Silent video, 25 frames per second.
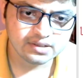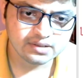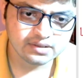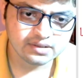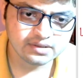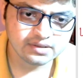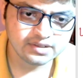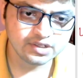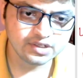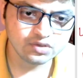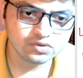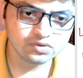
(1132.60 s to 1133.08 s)

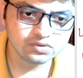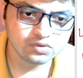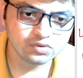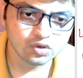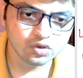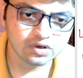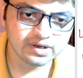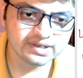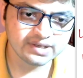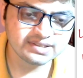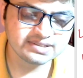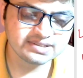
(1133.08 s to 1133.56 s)
New
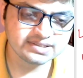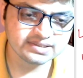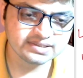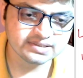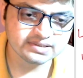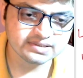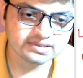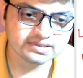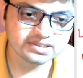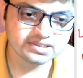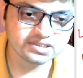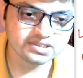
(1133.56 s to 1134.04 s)

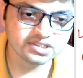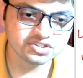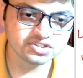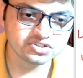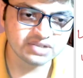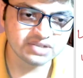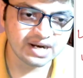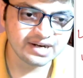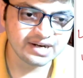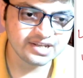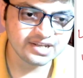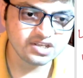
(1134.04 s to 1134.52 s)
Horizons in the
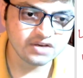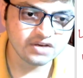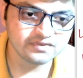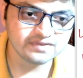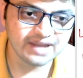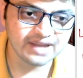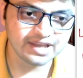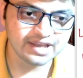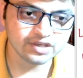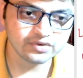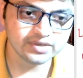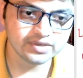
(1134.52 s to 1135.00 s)
Study of
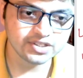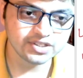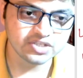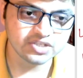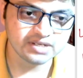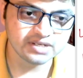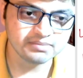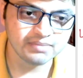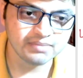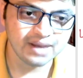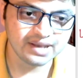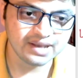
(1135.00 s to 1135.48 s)
Language
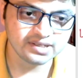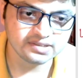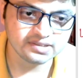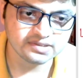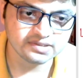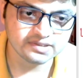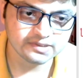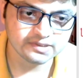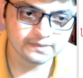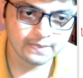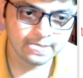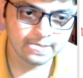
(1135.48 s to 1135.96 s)
and
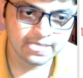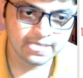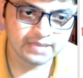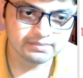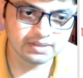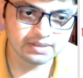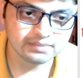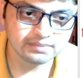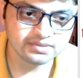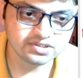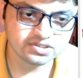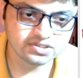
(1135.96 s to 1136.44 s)
Mind,
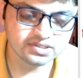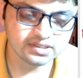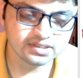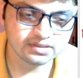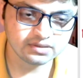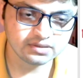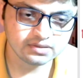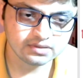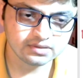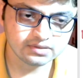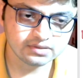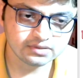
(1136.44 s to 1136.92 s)
published
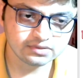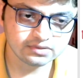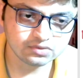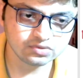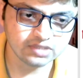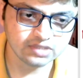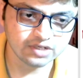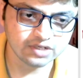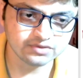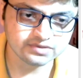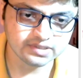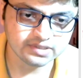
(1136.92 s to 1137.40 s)
in
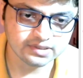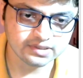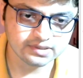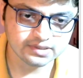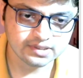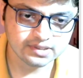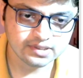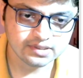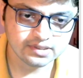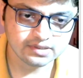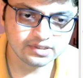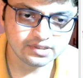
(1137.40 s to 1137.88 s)
2000.
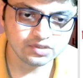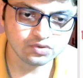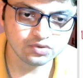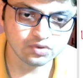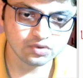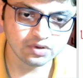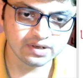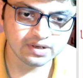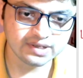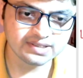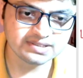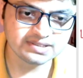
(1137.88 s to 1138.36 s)
New
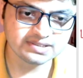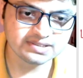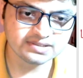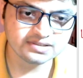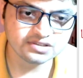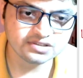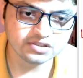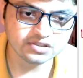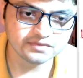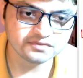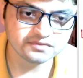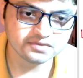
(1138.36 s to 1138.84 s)

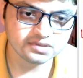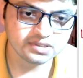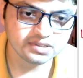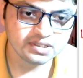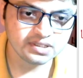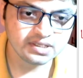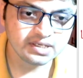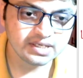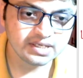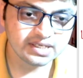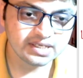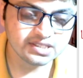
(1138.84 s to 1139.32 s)
Horizons
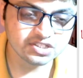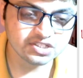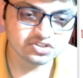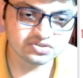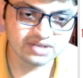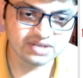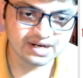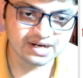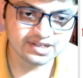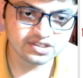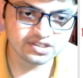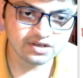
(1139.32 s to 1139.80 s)
in the
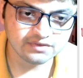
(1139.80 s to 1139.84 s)
Study